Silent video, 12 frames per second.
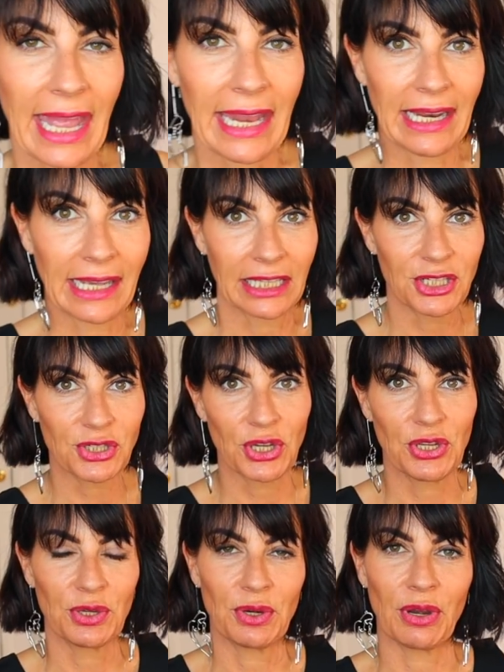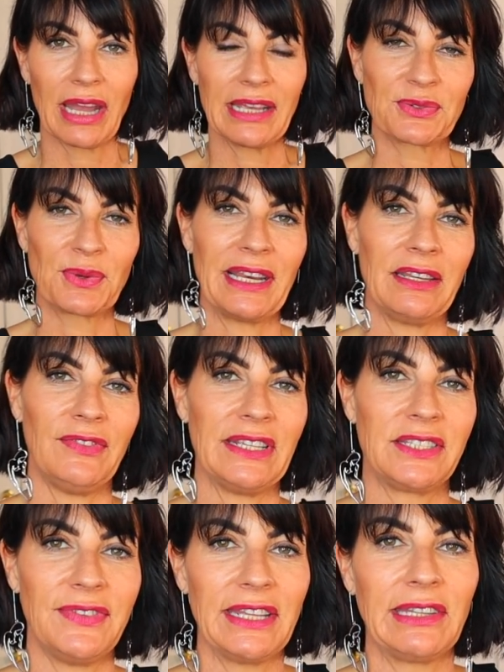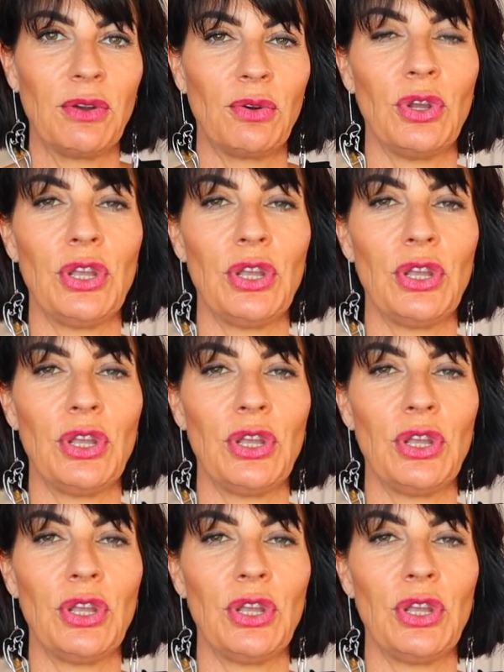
And like I show you as well in this video,